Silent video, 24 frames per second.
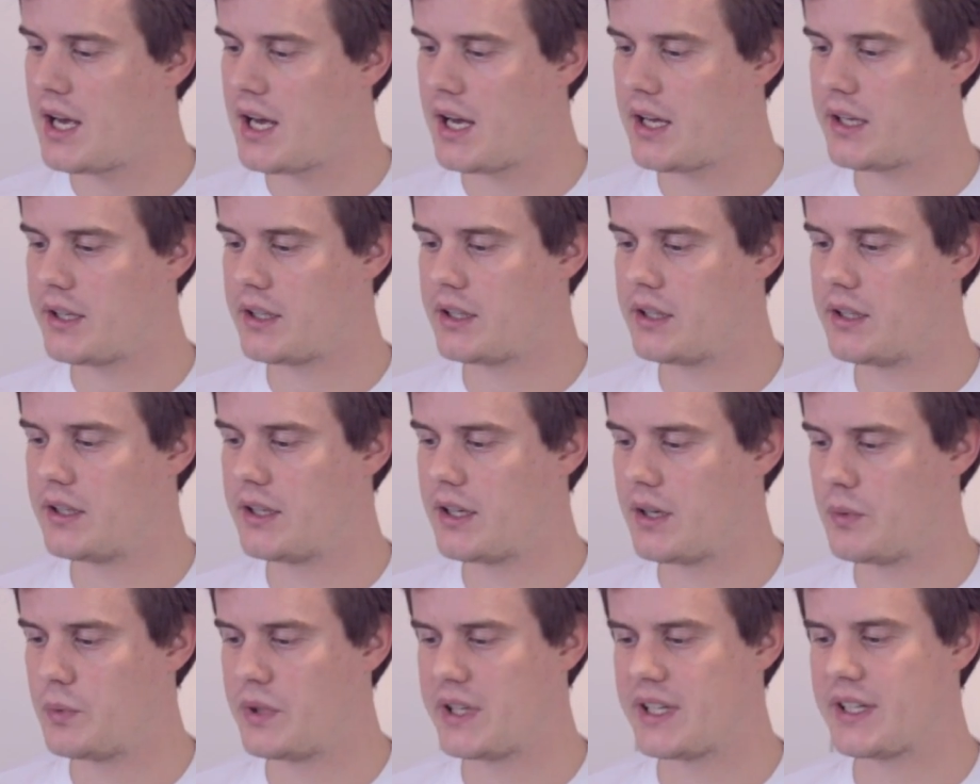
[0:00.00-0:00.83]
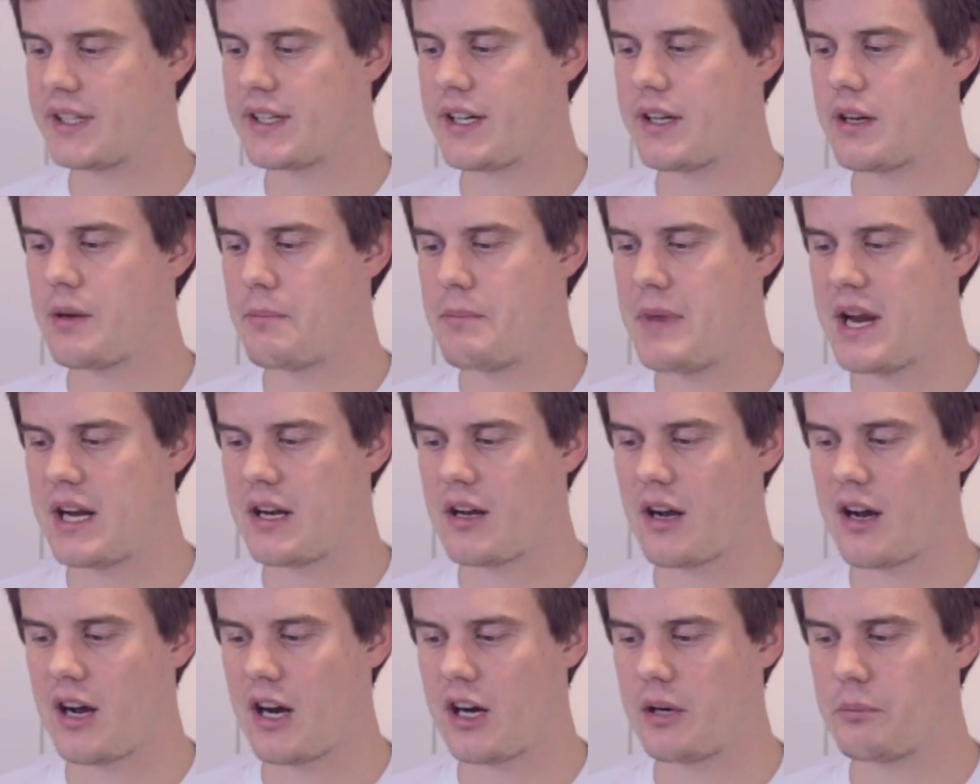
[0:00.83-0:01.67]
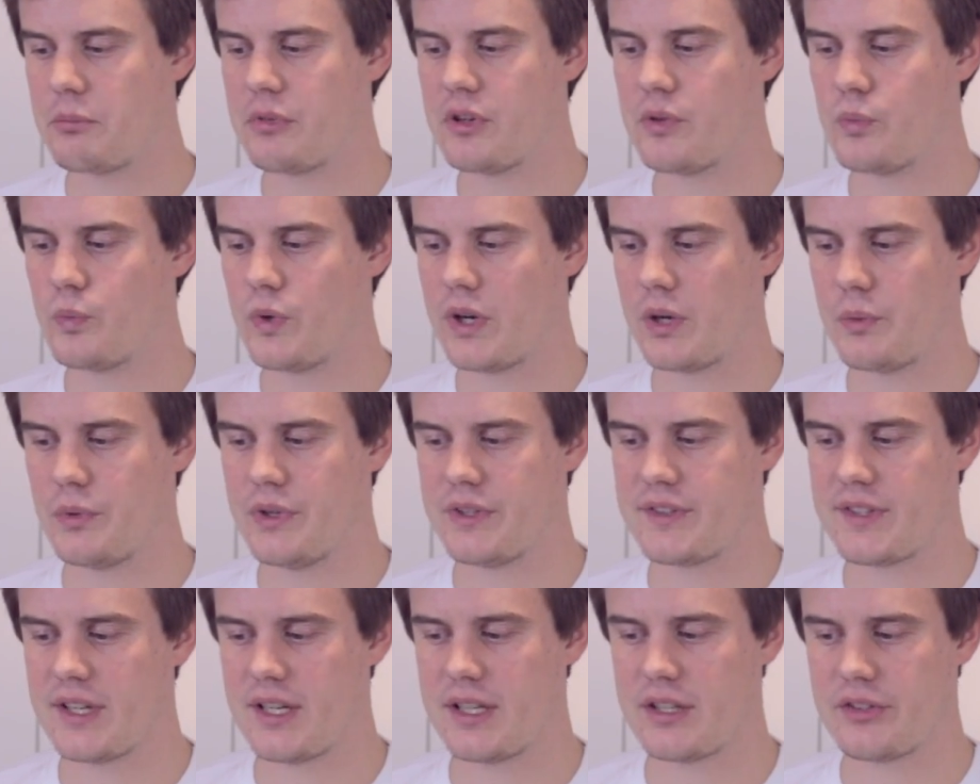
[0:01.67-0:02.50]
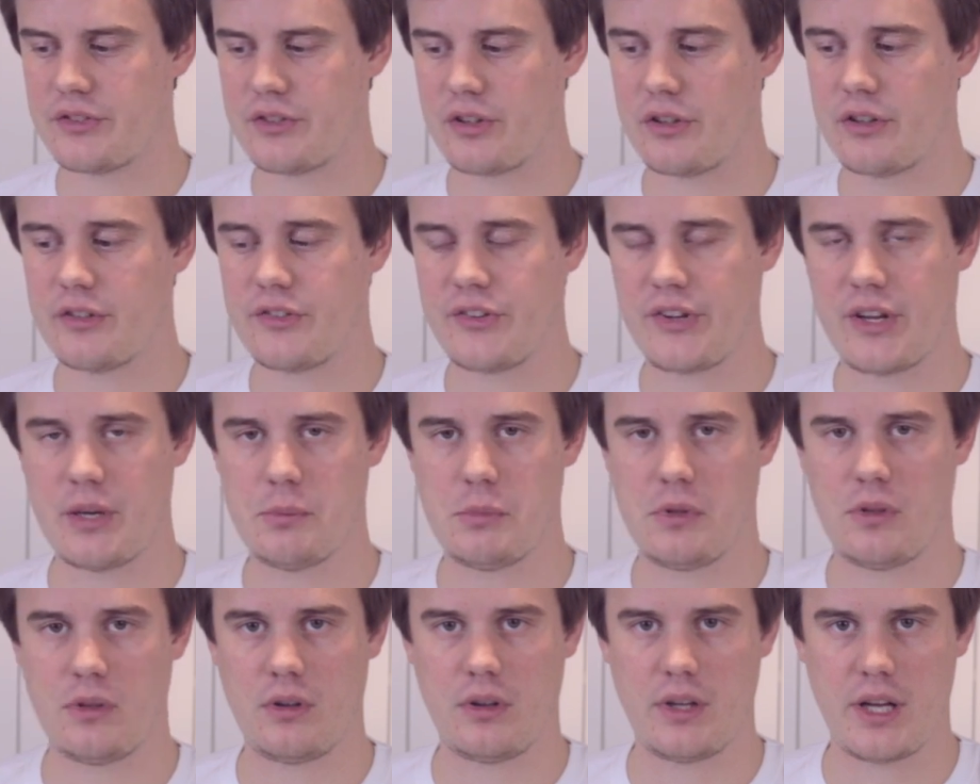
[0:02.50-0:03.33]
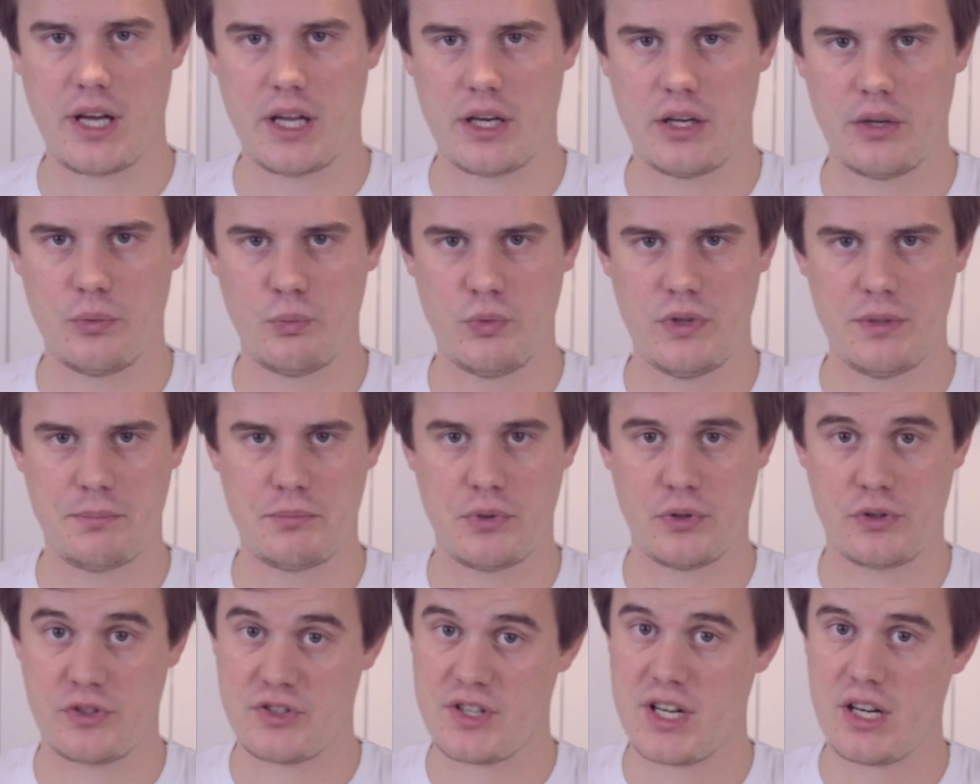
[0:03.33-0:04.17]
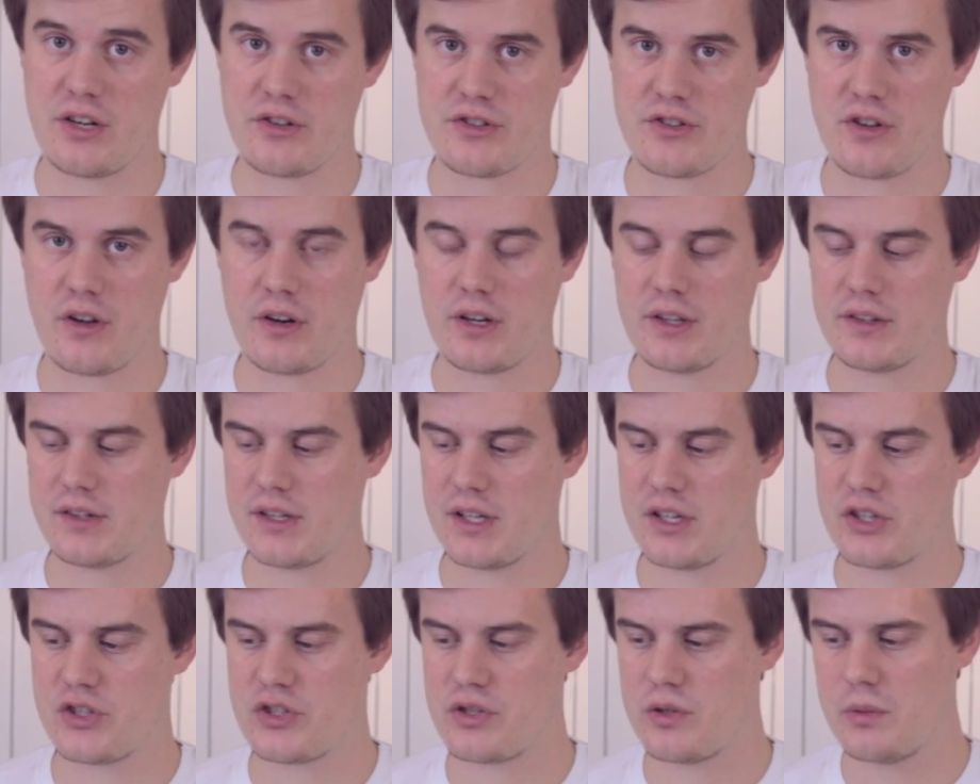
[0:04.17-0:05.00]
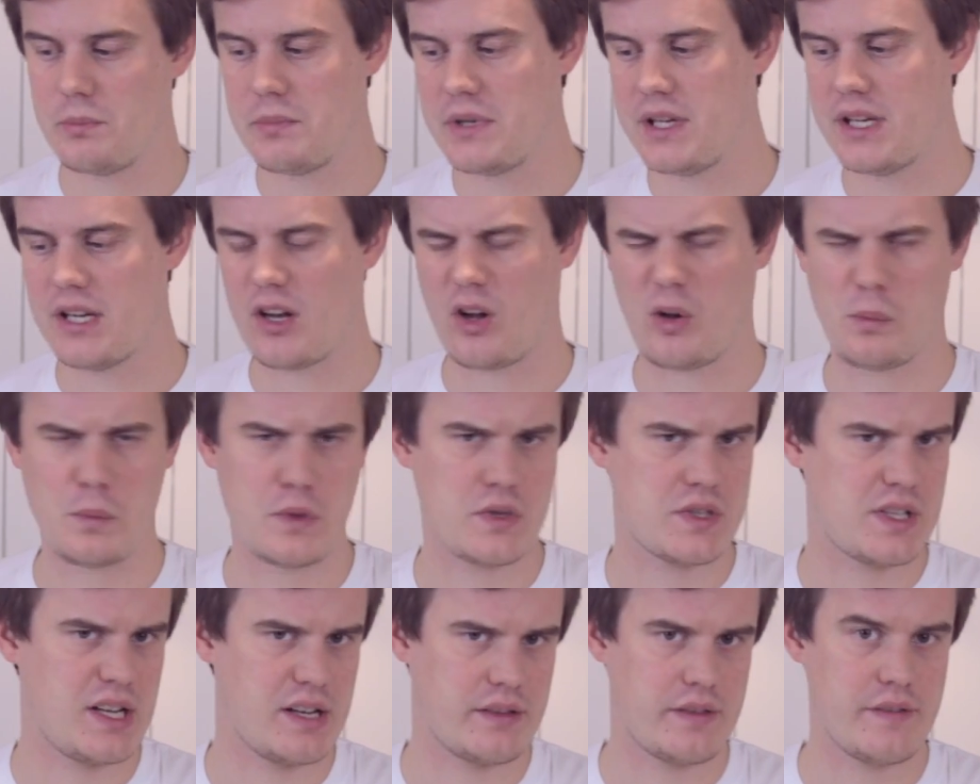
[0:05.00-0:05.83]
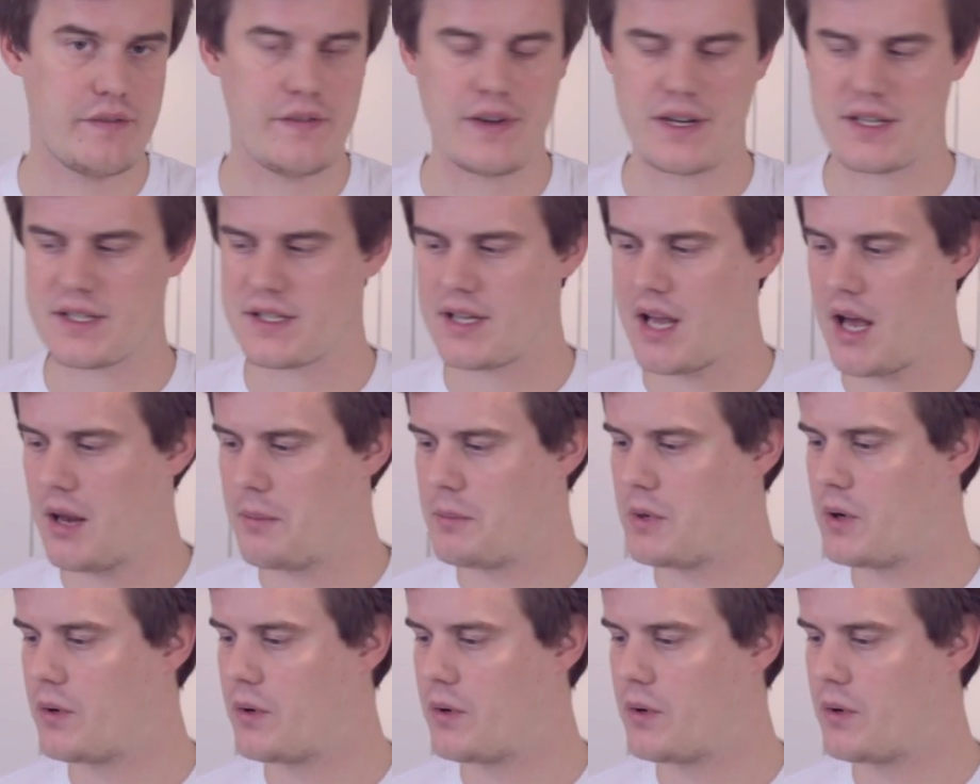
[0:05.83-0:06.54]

and we can kind of make a hybrid where we take a turntable and we put stickers on it. It should be almost like the fixed scan